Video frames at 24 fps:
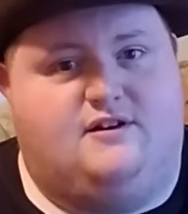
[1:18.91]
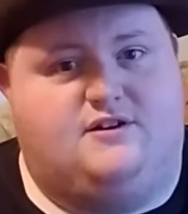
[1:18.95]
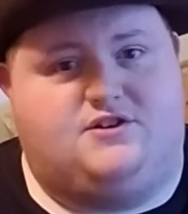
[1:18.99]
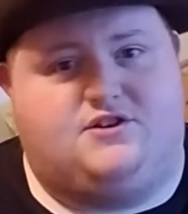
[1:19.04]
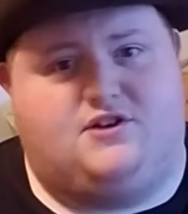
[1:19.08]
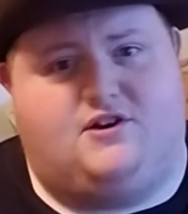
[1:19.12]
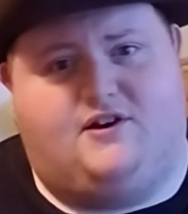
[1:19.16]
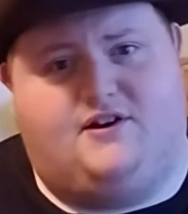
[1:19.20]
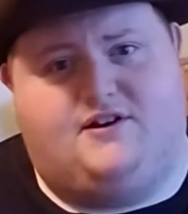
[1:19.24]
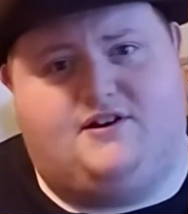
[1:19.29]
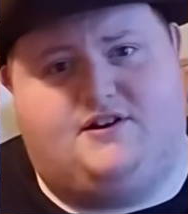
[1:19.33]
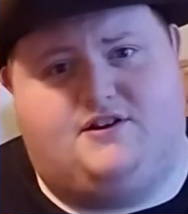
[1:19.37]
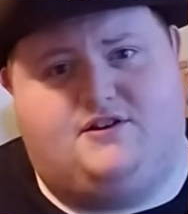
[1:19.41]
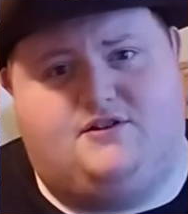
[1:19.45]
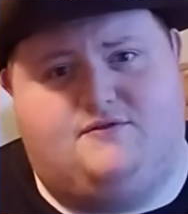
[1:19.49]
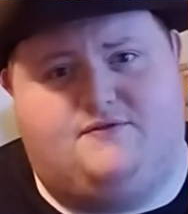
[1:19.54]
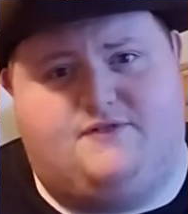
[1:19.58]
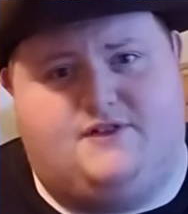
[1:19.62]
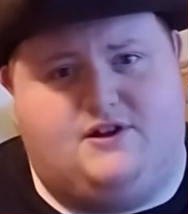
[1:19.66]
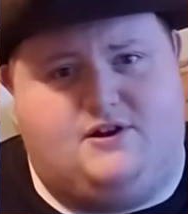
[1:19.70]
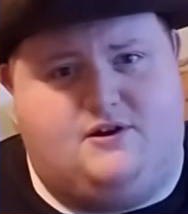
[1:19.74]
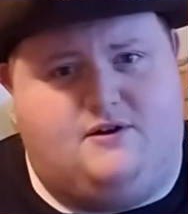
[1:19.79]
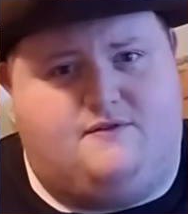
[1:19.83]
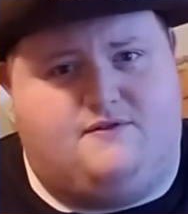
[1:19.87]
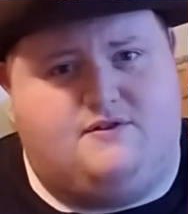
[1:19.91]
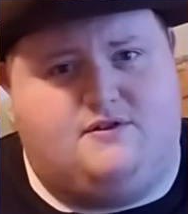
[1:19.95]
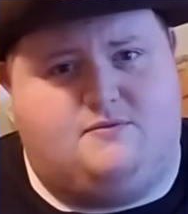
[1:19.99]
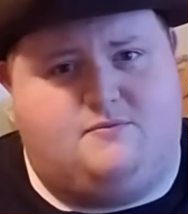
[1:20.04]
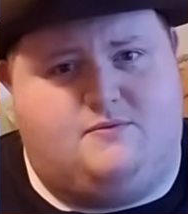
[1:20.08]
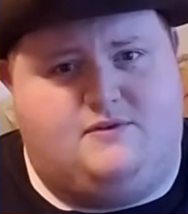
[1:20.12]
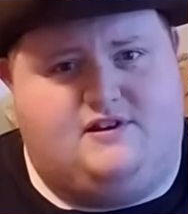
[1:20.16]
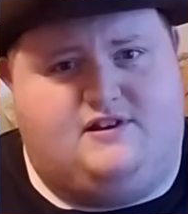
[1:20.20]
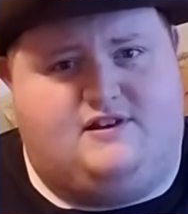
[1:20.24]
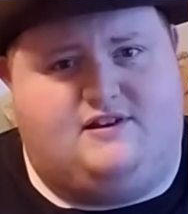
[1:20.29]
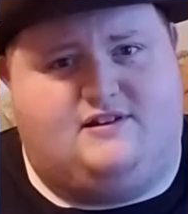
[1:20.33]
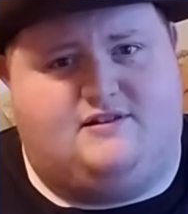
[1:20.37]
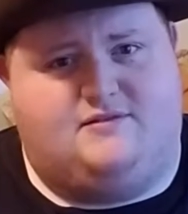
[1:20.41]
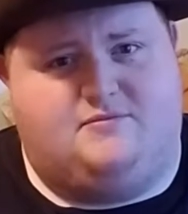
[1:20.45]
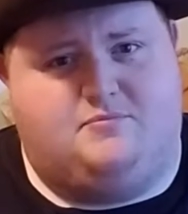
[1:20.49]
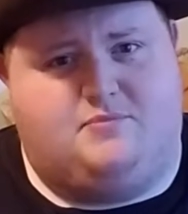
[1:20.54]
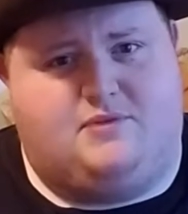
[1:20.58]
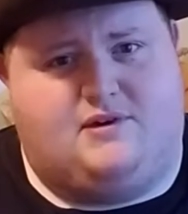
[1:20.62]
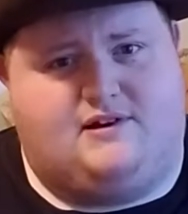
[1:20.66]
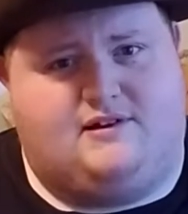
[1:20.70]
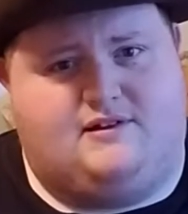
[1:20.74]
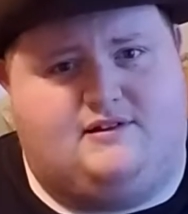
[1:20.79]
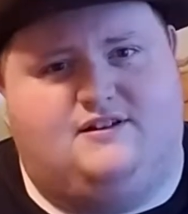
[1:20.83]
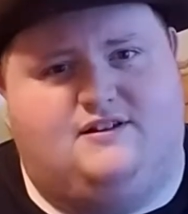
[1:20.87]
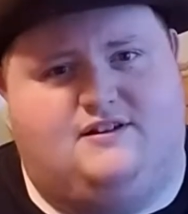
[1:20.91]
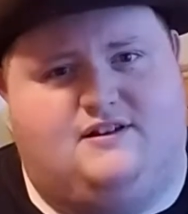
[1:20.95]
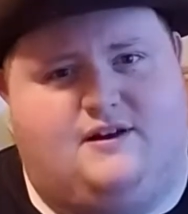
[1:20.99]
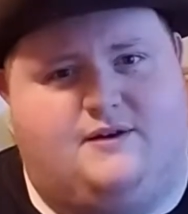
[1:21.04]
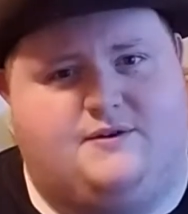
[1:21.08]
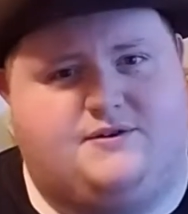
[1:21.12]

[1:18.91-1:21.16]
Sorry I didn't do video over the weekend, but I